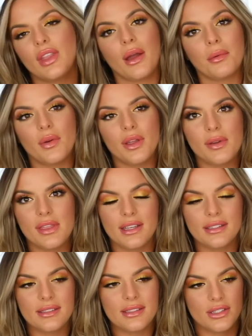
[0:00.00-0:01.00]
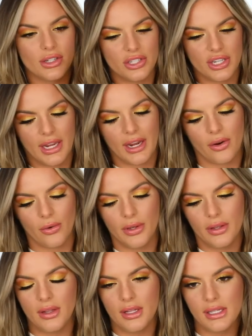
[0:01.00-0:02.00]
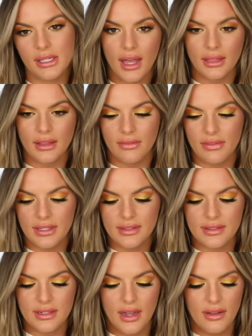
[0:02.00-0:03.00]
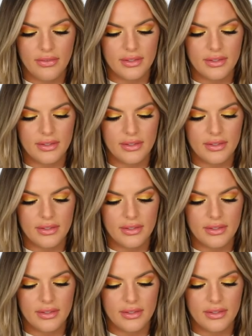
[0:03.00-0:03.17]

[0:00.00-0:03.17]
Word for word: Now I'm going with this nourishing hair oil. I love this stuff.